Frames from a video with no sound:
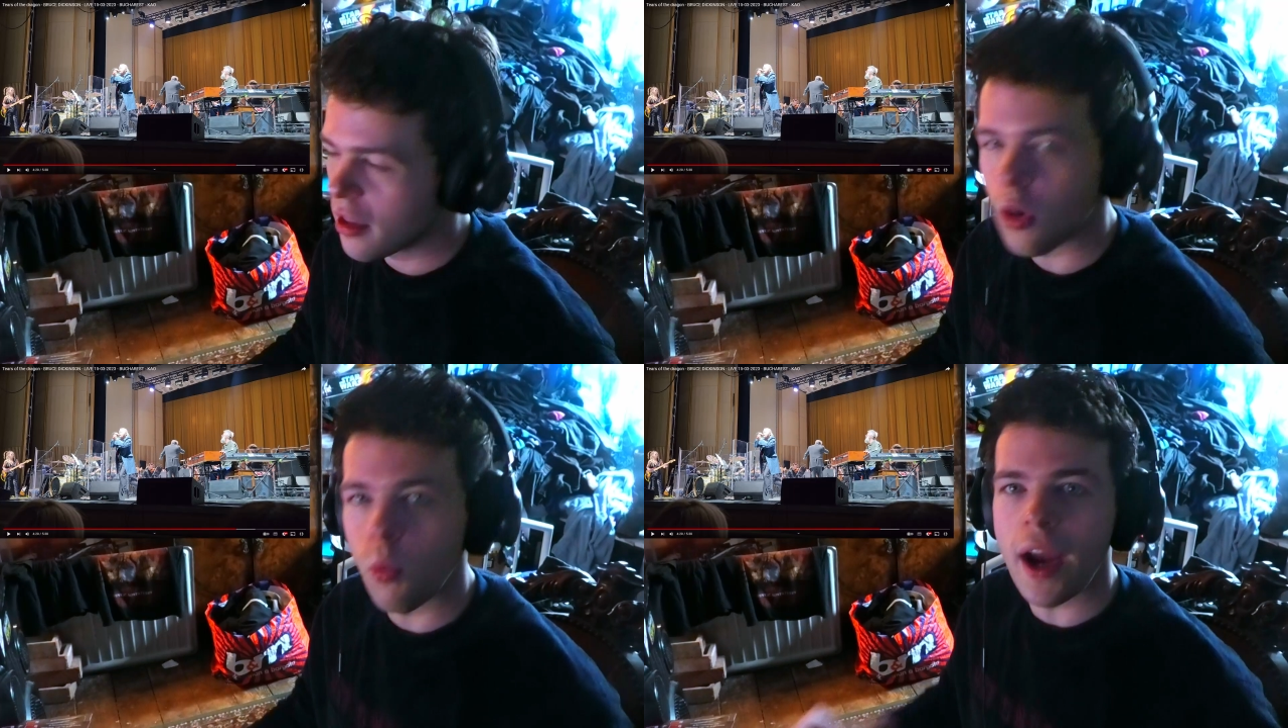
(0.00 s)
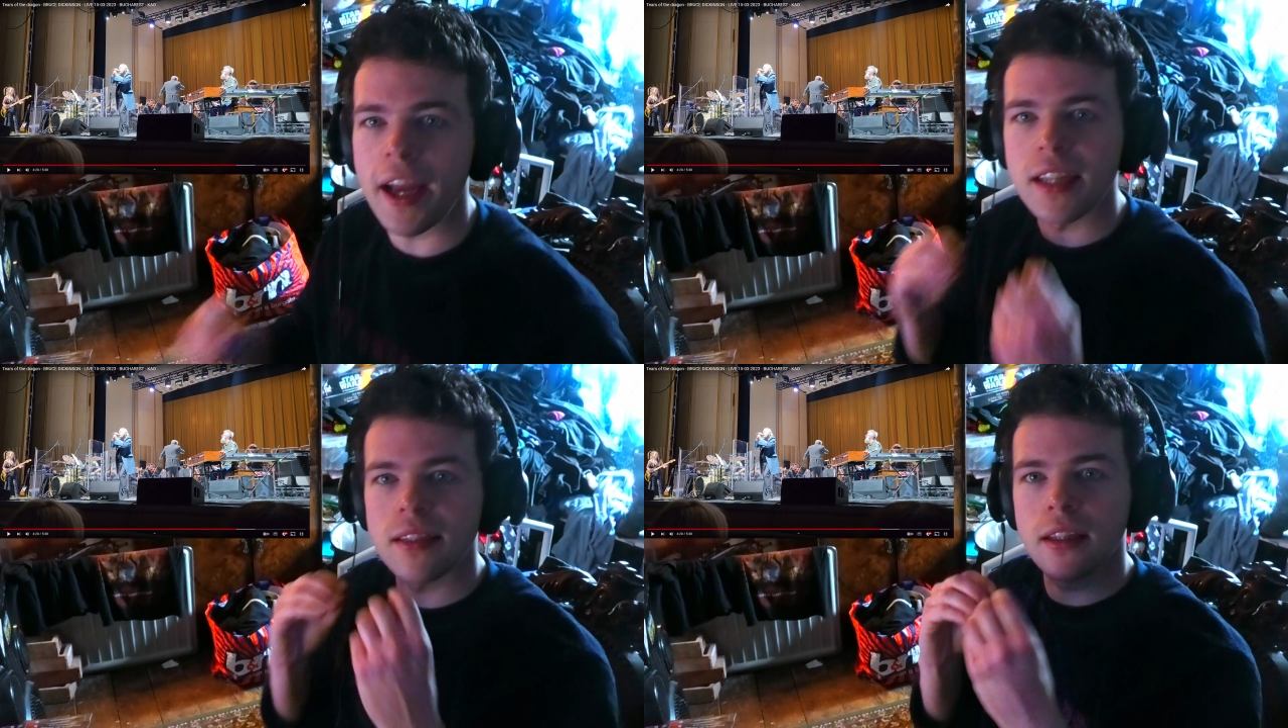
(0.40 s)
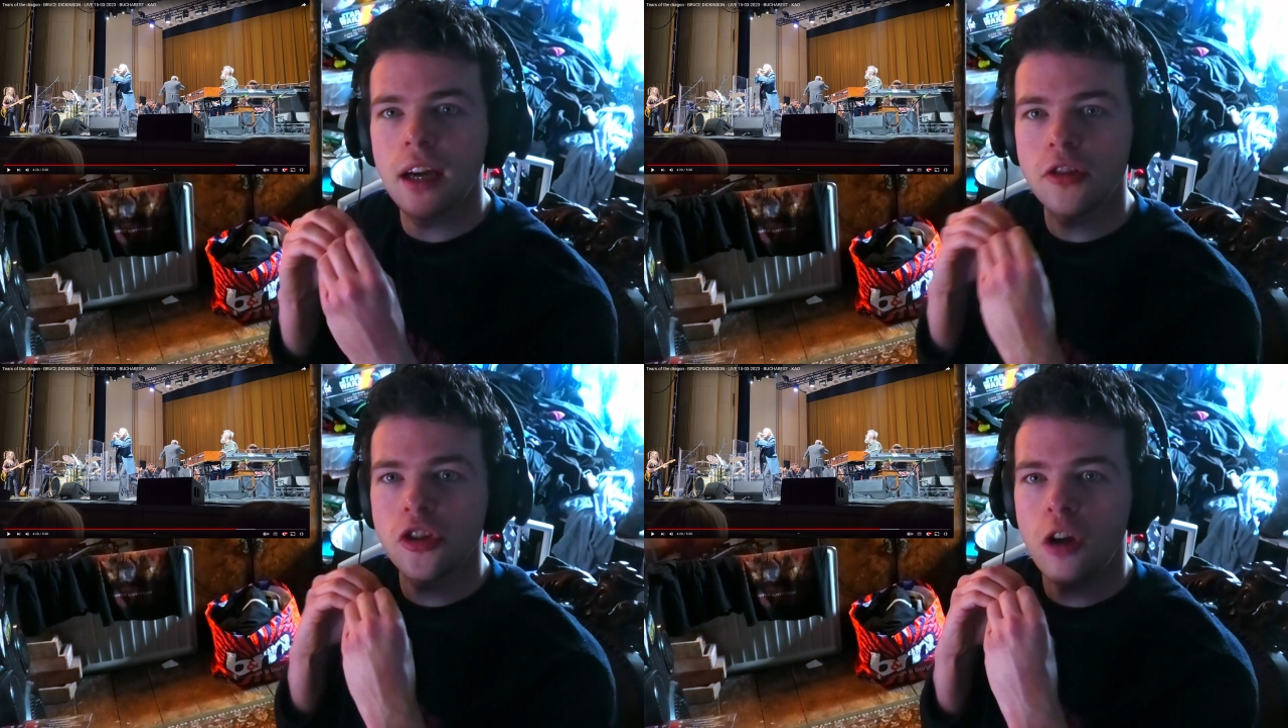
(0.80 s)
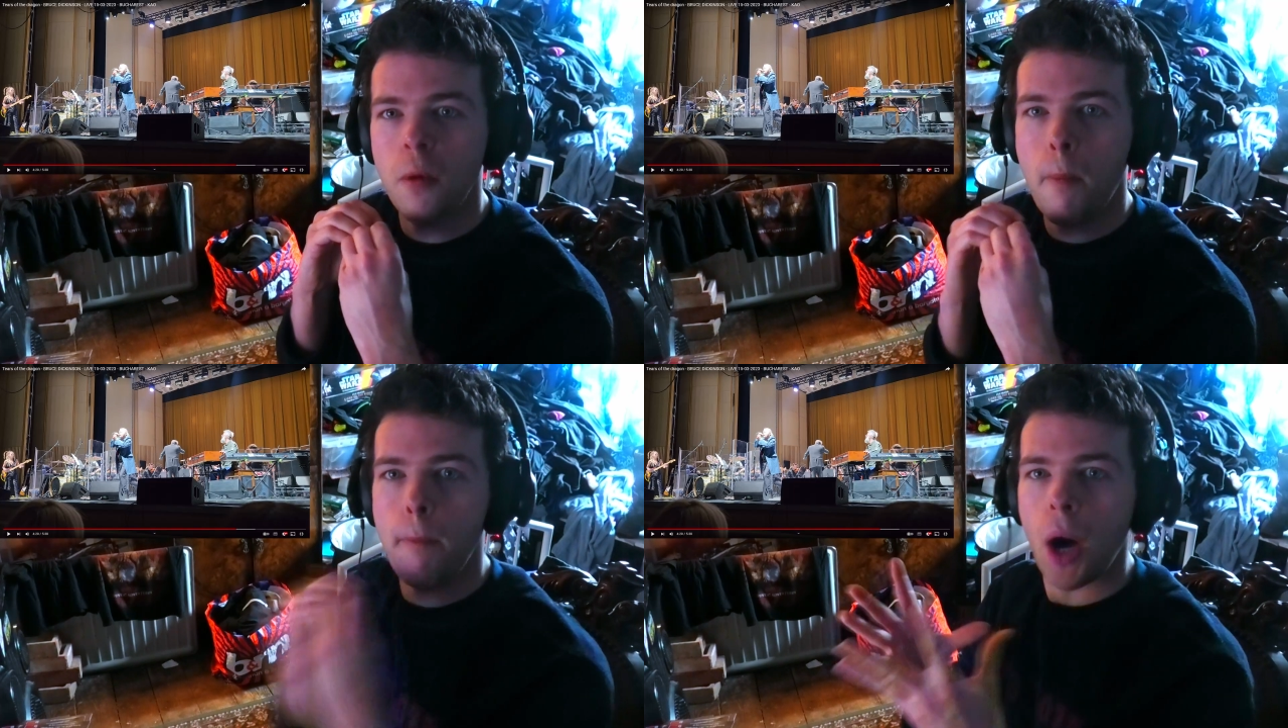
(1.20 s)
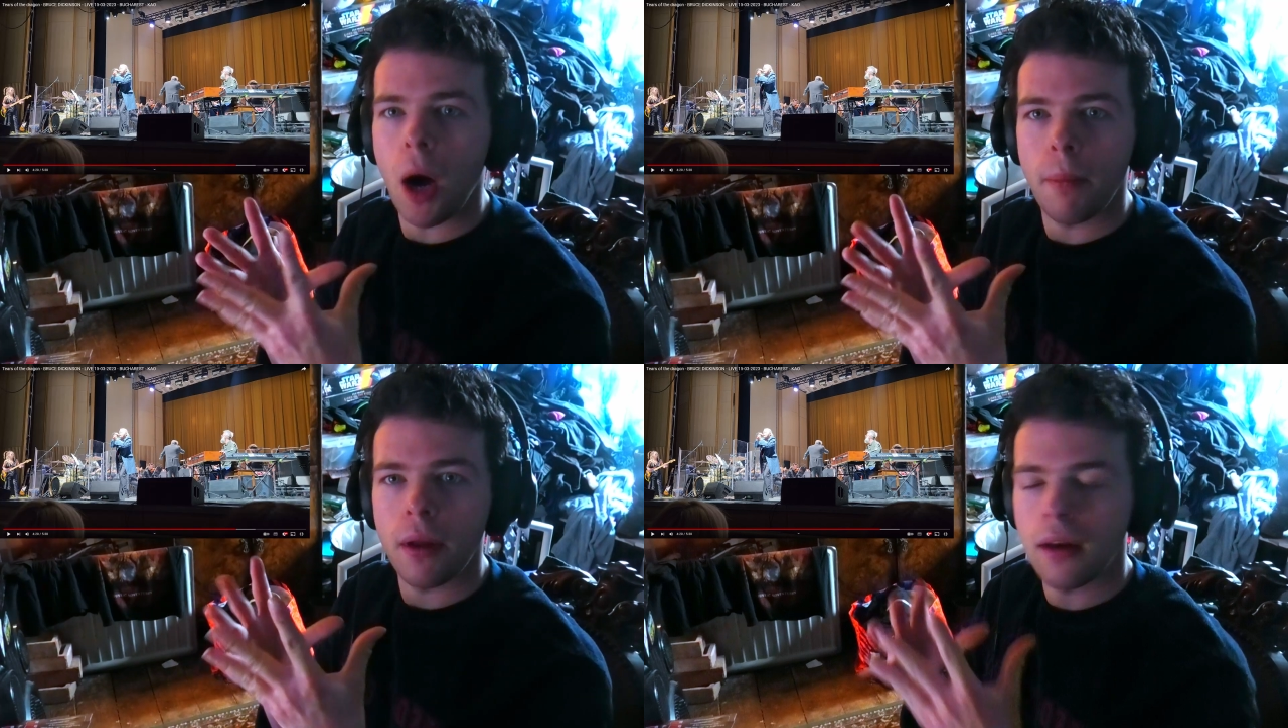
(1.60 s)
The way his gut just goes
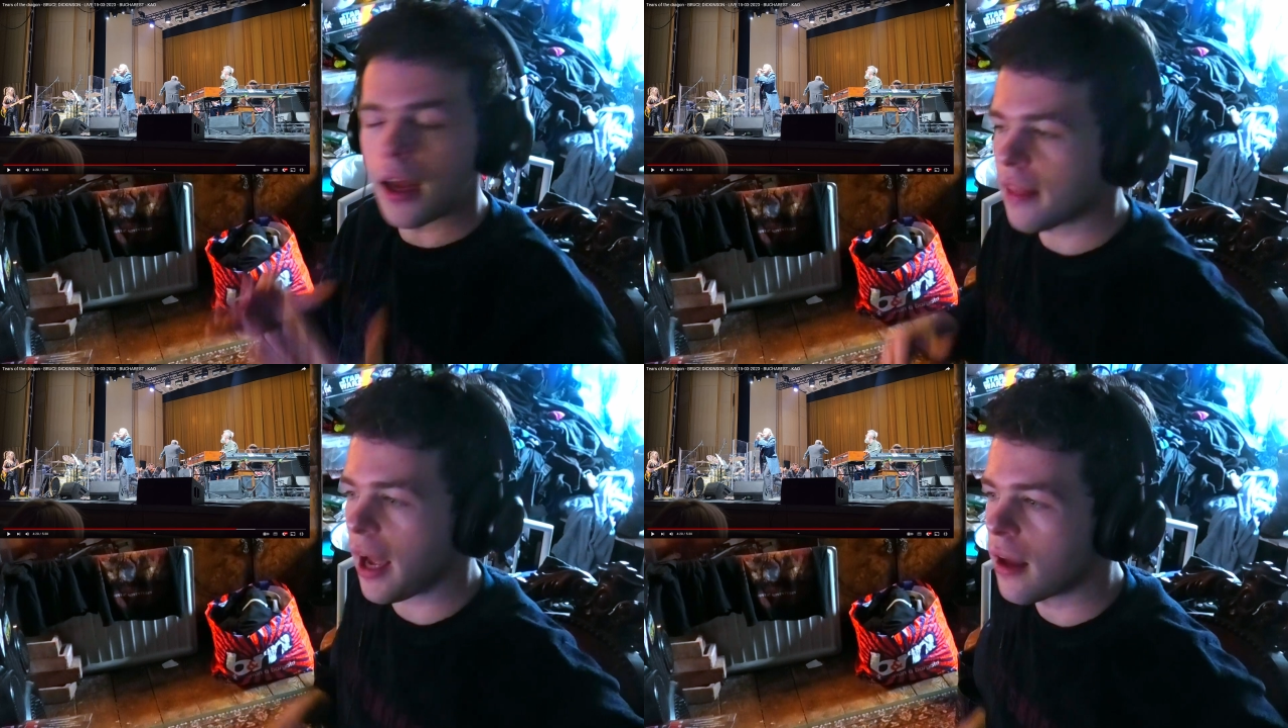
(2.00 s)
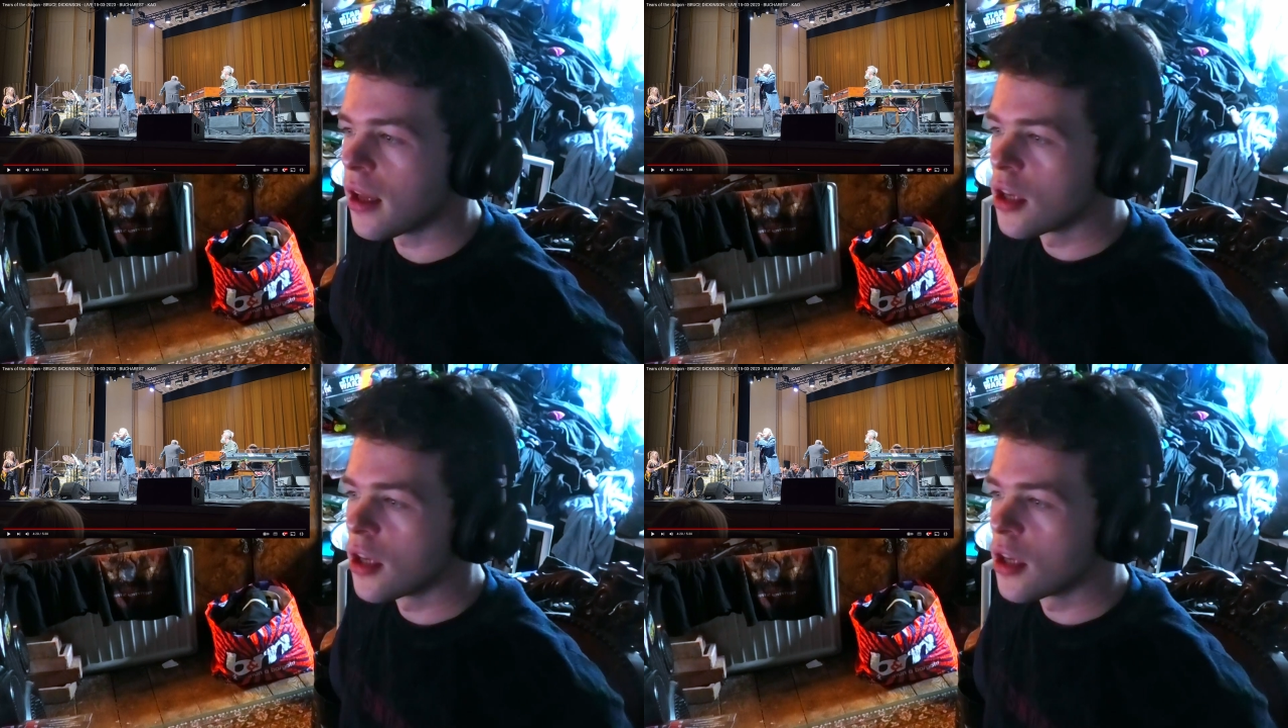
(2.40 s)
pop like that.